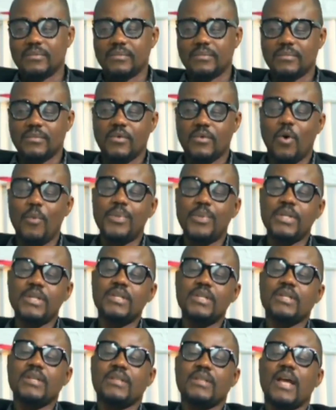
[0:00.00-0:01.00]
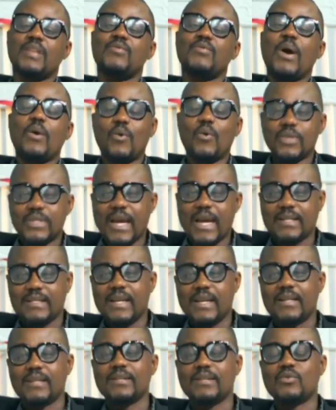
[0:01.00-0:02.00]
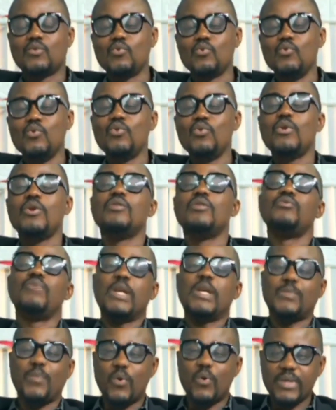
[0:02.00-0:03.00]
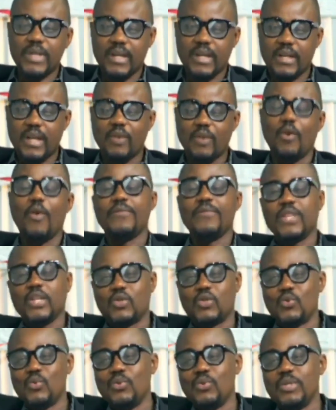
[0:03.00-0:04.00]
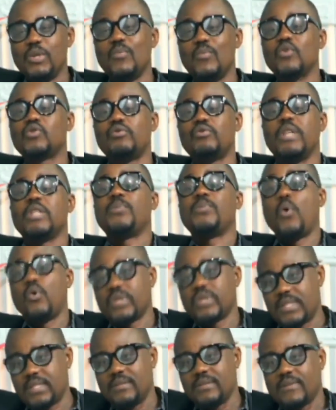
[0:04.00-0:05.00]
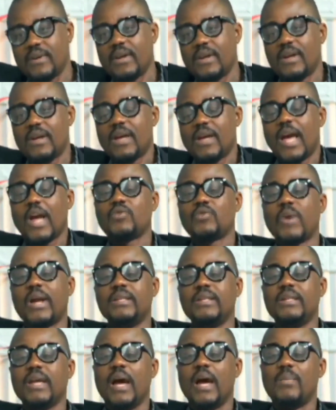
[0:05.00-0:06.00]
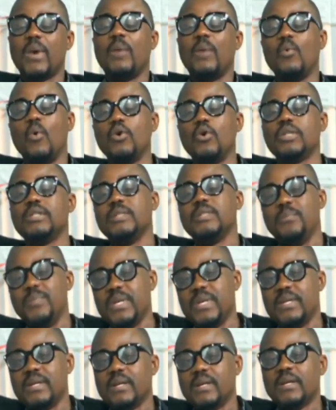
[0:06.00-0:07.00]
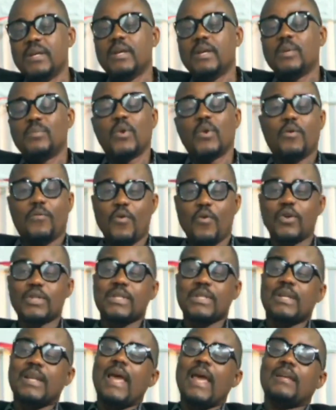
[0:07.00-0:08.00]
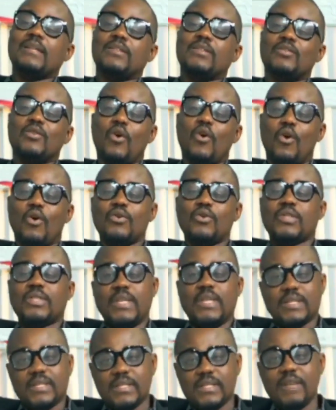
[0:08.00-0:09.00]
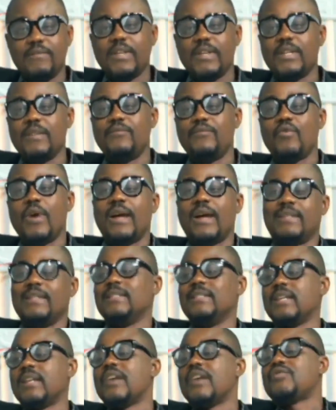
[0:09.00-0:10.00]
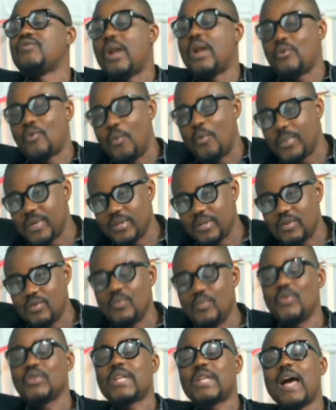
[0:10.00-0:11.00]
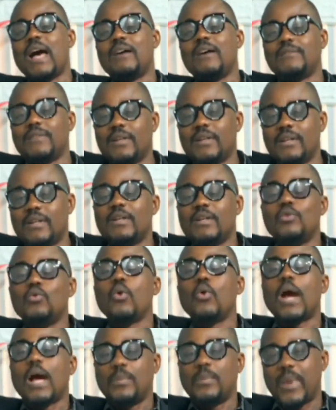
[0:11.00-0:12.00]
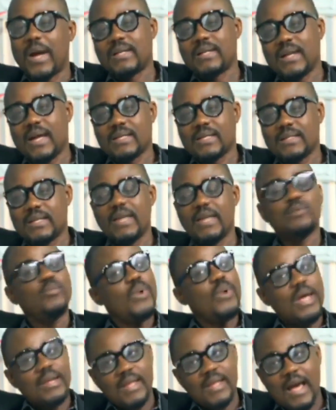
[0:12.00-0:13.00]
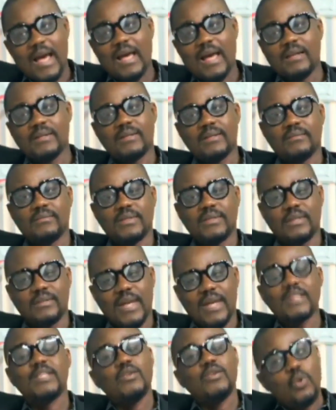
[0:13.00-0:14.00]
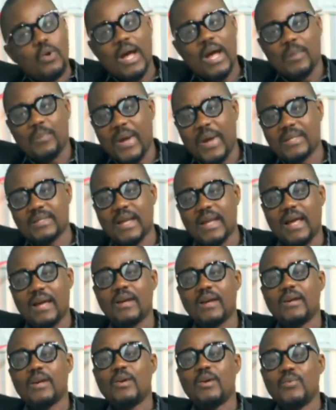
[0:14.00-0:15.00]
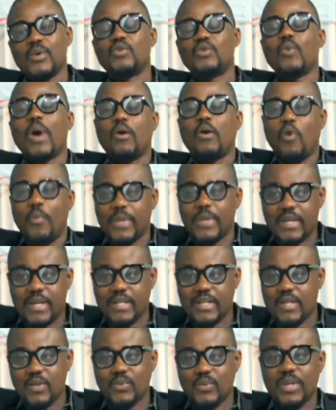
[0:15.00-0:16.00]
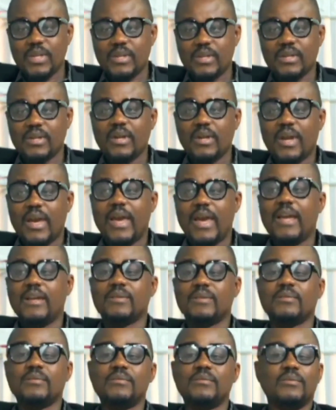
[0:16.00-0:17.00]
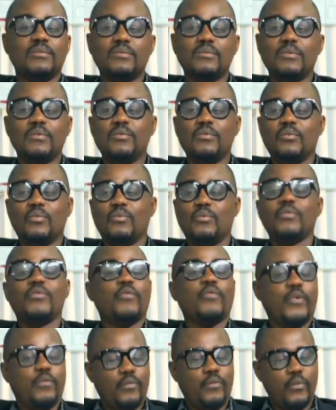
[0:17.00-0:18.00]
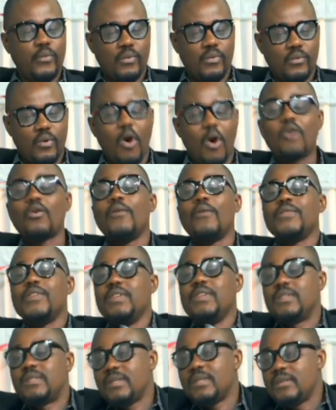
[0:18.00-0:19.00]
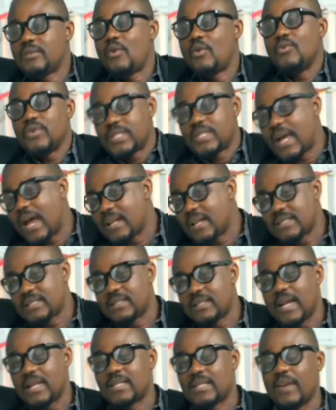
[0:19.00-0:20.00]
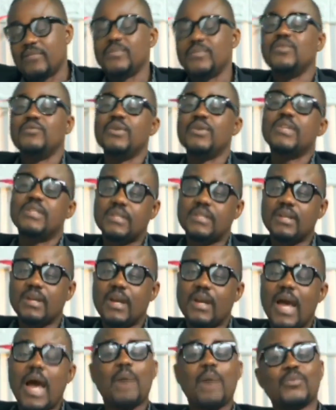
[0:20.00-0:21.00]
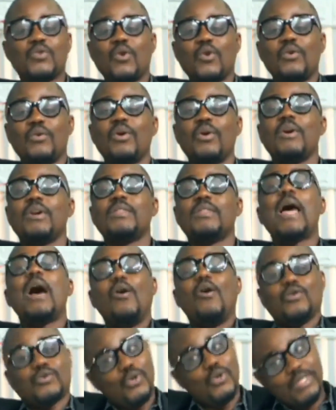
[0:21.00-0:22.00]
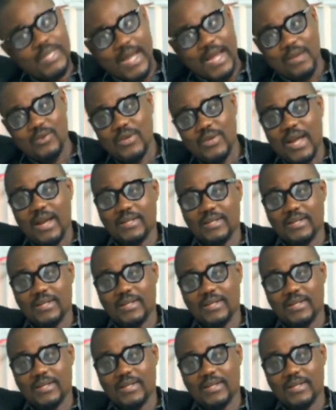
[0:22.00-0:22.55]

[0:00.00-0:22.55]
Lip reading: companies that were contacted, 2 responded, and of the 2, the most responsive actually won the bid. But of course, like the law states, even if you are an international company, you must have local partners. And there is a local partner which we are communicating with, and with all of these concerns that have been raised, I'm sure there are also Sierra Leoneans.